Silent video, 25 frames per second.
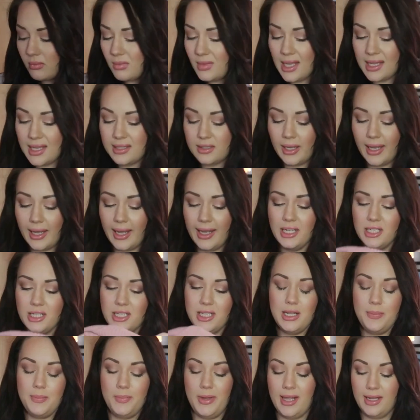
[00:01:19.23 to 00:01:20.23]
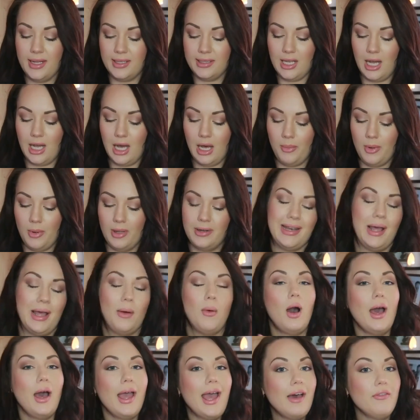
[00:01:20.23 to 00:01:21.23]
is I actually picked up, now
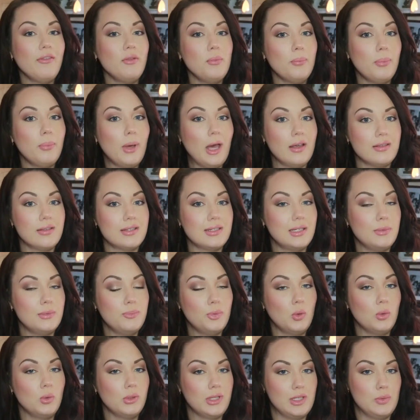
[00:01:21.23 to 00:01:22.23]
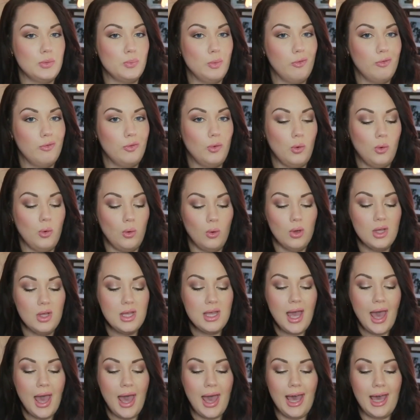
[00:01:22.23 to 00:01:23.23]
I haven't personally bought these before,
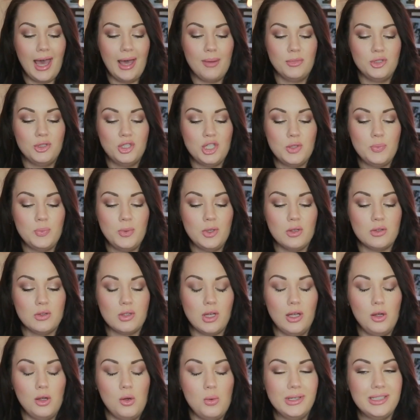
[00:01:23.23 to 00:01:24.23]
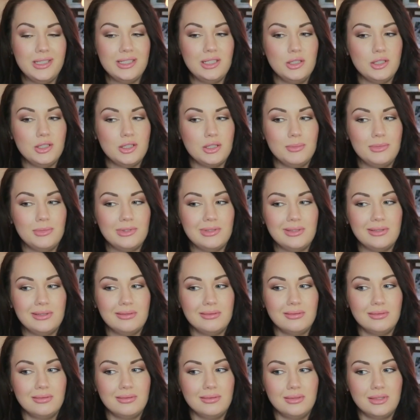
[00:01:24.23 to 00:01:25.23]
just because I always looked at them and thought,
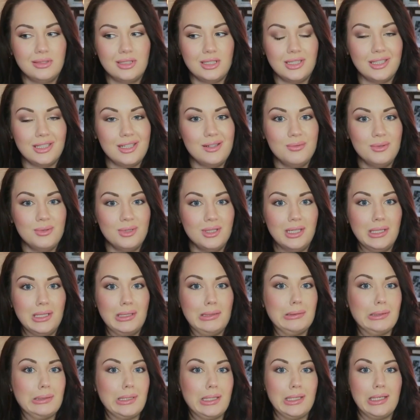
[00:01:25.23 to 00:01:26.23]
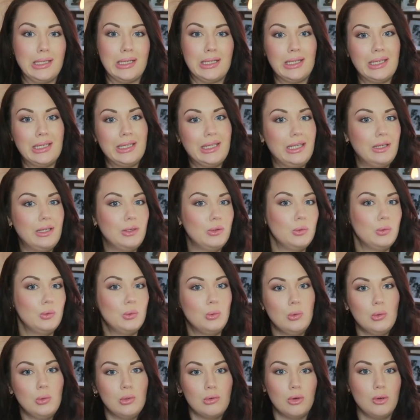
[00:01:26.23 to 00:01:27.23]
oh, do you know what, they're going to cling in
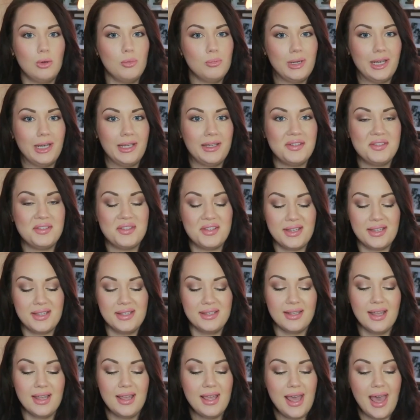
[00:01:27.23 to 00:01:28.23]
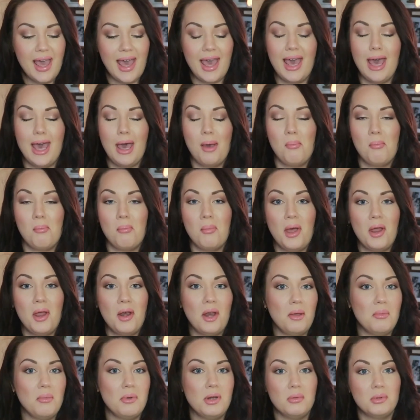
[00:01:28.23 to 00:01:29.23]
all the wrong places, and
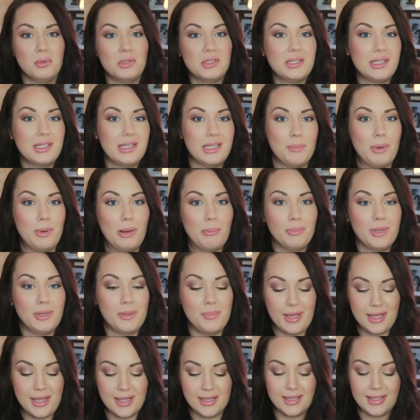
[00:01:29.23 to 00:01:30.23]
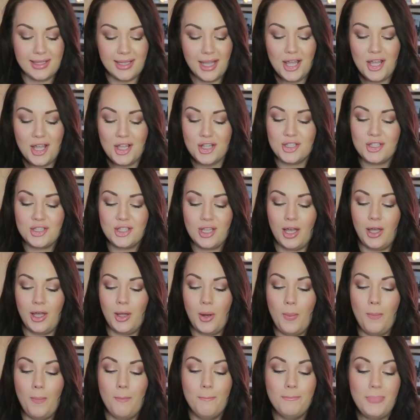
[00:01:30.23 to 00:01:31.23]
nobody wants to see your bumpy bits.
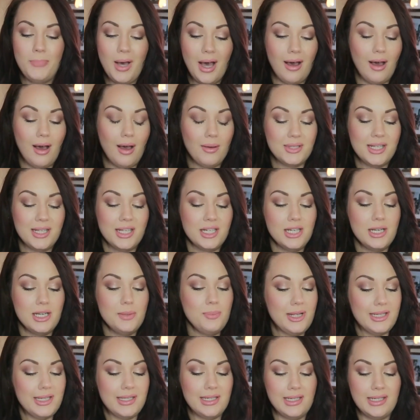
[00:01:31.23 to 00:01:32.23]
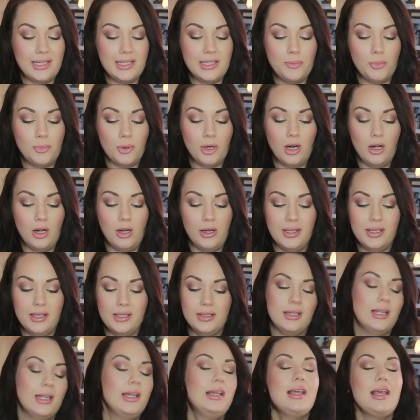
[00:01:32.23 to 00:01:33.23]
So, but I was actually pleasantly
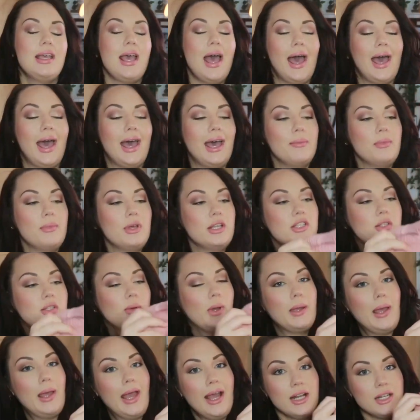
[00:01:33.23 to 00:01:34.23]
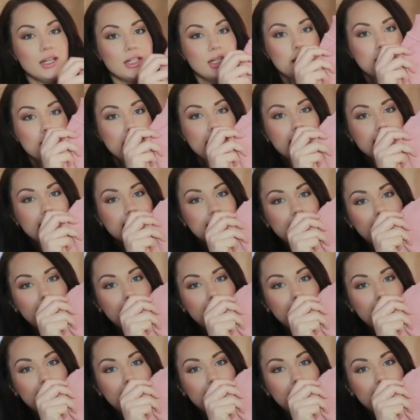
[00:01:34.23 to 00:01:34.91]
surprised. So I actually picked